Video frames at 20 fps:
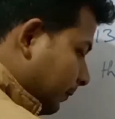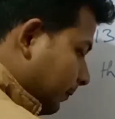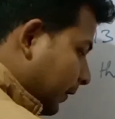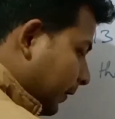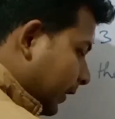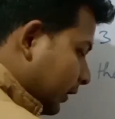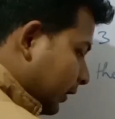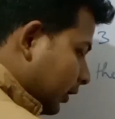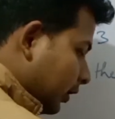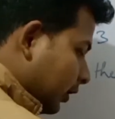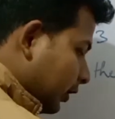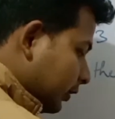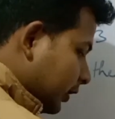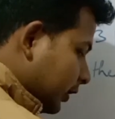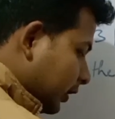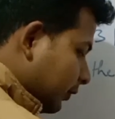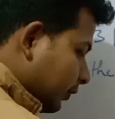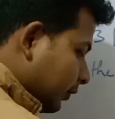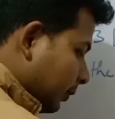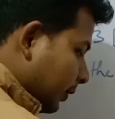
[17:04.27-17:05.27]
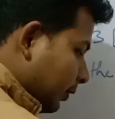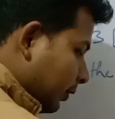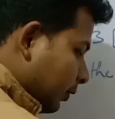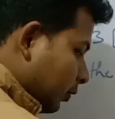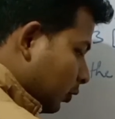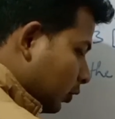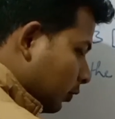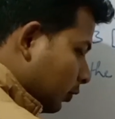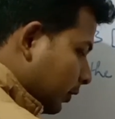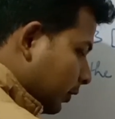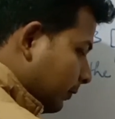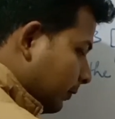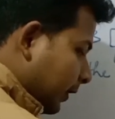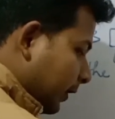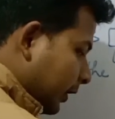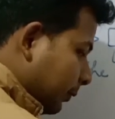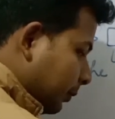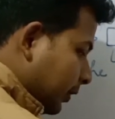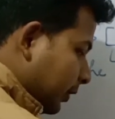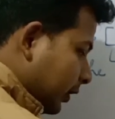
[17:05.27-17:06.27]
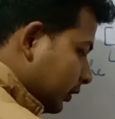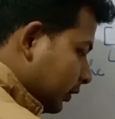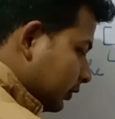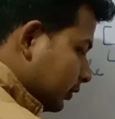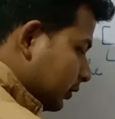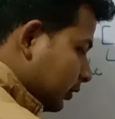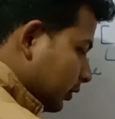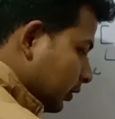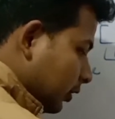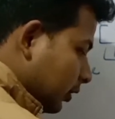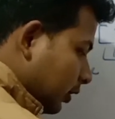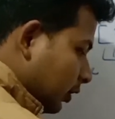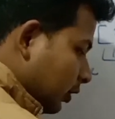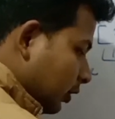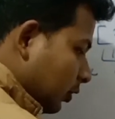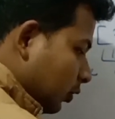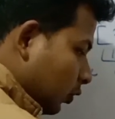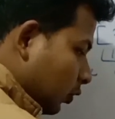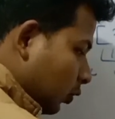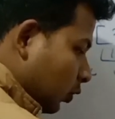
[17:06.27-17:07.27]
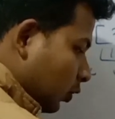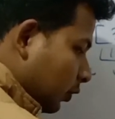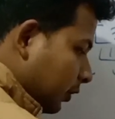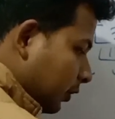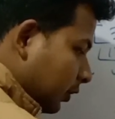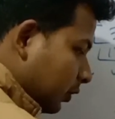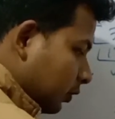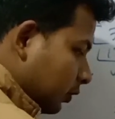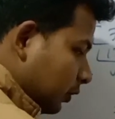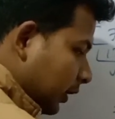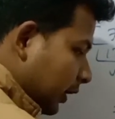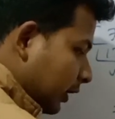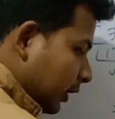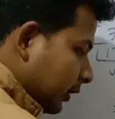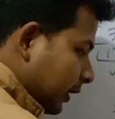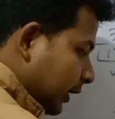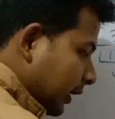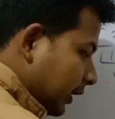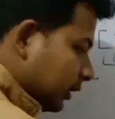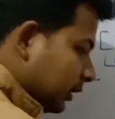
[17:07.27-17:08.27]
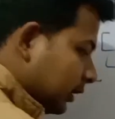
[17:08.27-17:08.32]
and the final result will be root over 5 plus root over 2, and